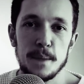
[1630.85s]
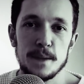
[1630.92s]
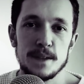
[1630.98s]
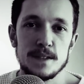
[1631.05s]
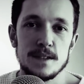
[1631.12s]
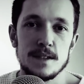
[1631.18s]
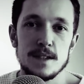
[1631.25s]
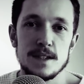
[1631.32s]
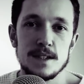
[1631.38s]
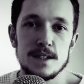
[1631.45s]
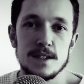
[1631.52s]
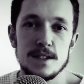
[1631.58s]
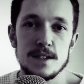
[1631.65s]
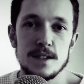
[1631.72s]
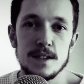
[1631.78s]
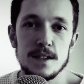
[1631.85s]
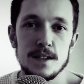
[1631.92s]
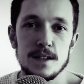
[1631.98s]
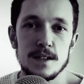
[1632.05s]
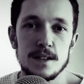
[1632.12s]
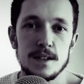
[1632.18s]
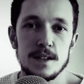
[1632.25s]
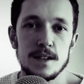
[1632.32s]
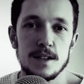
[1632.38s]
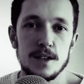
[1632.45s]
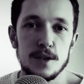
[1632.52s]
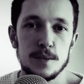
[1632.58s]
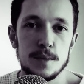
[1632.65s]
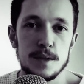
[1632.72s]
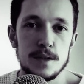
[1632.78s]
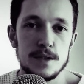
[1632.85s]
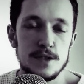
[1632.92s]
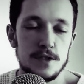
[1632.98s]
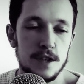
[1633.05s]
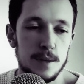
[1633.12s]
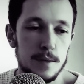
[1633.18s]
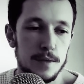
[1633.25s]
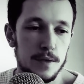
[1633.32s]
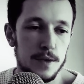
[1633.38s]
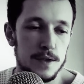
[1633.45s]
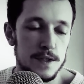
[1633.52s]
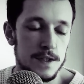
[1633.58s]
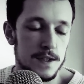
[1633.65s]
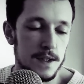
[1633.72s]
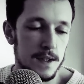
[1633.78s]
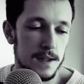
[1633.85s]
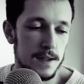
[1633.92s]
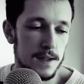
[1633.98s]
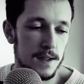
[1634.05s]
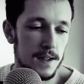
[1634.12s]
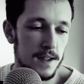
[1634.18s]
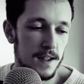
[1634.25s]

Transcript: So this is just an open stream of consciousness.